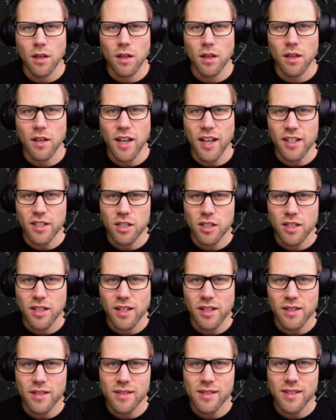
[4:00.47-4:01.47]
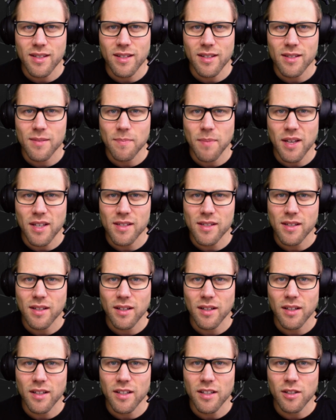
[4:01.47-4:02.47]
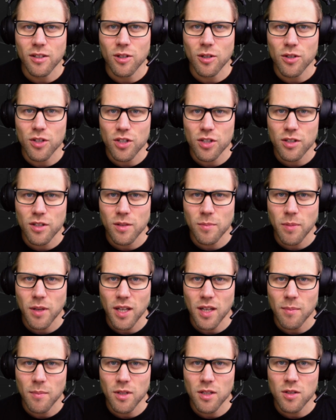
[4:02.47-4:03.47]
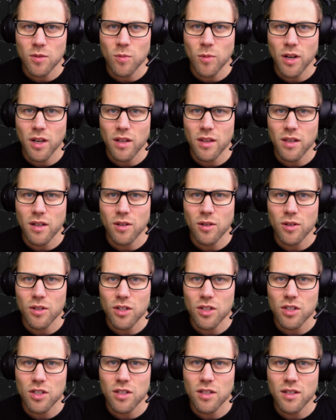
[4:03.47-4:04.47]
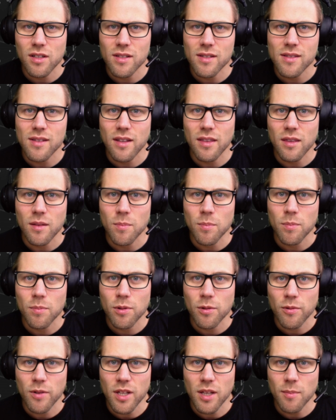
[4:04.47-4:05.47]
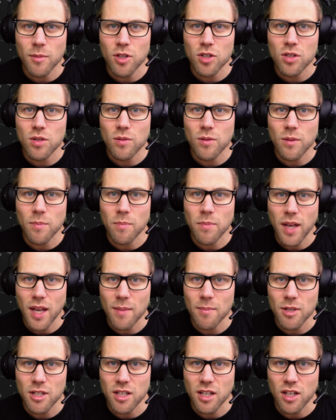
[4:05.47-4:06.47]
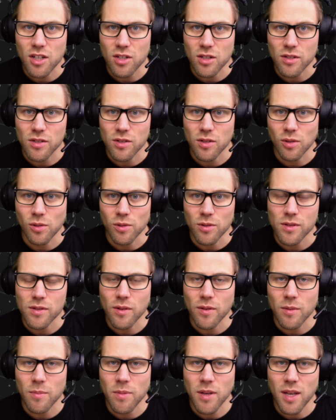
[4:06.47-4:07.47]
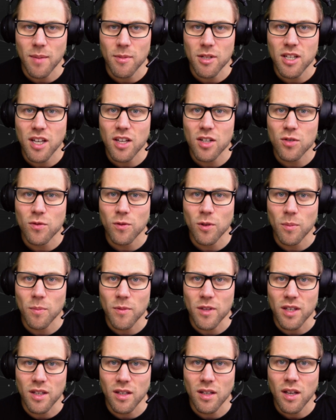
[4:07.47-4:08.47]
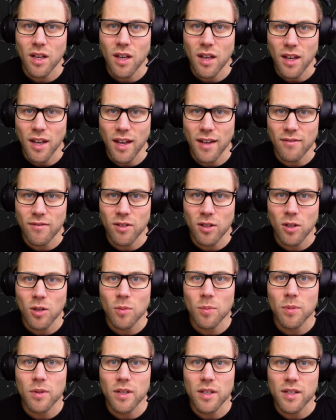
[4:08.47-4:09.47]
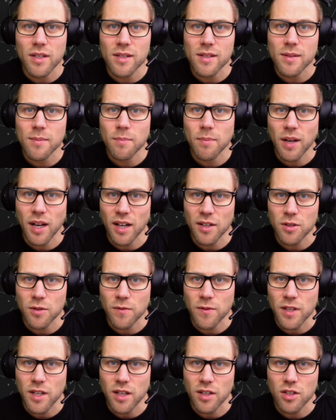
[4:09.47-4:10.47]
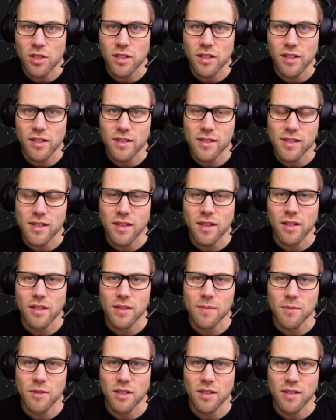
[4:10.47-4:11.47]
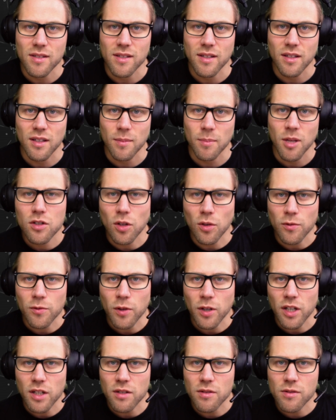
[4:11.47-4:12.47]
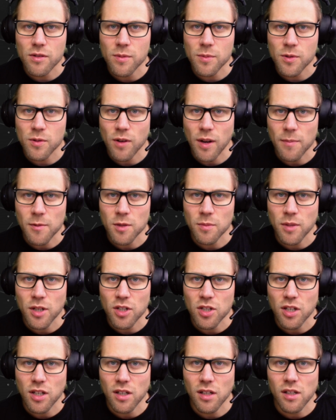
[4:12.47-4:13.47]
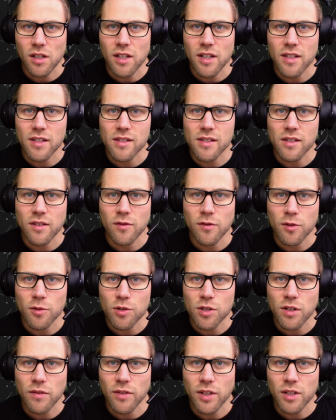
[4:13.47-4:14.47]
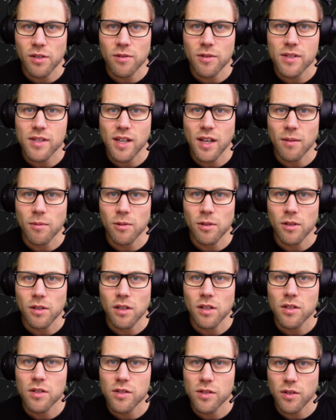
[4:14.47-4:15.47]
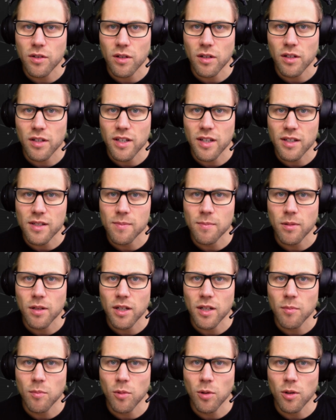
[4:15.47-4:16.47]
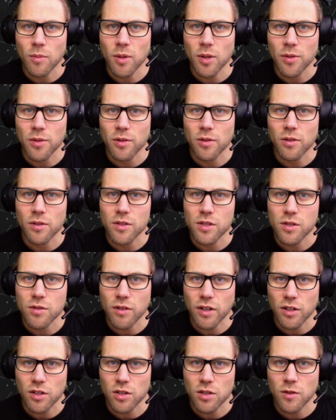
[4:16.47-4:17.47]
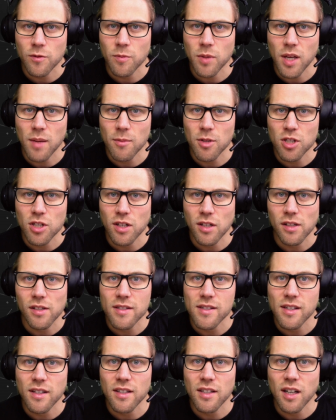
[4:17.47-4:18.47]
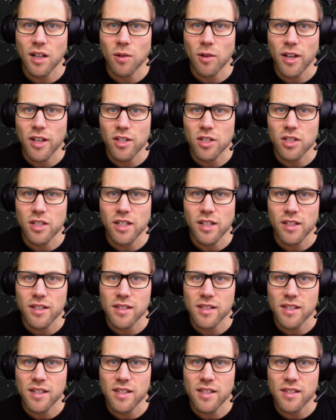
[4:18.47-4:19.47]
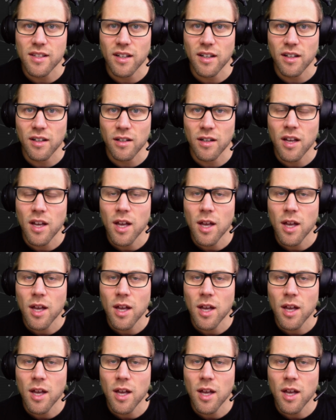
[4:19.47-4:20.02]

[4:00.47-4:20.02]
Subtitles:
An HTLC is basically a conditional payment where the condition is that the pre-image to the payment hash is known. So the payment hash from the envelope is part of the HTLC that is being set up. Don't forget to subscribe to my channel, as in future videos I will certainly explain more about the construction of payment channels and how HTLCs are